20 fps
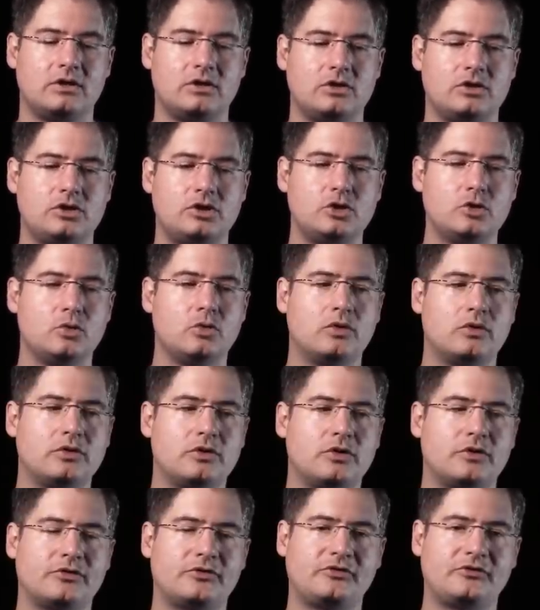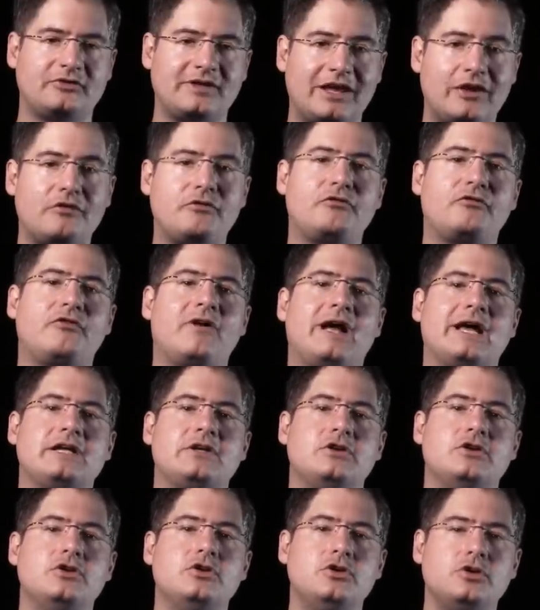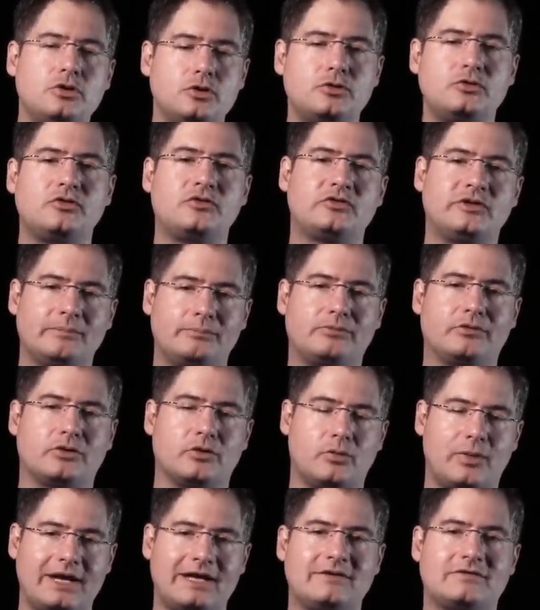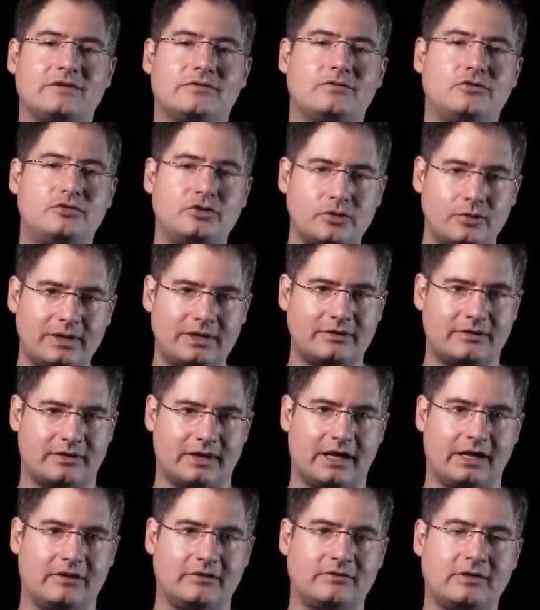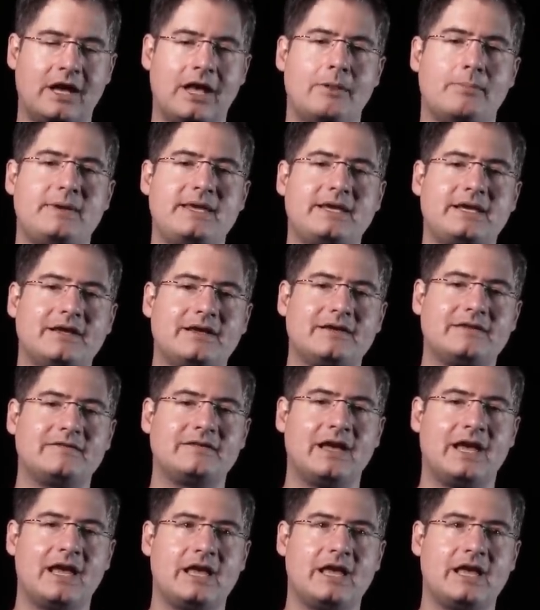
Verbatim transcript: you will yourself find new, simpler ways of doing things because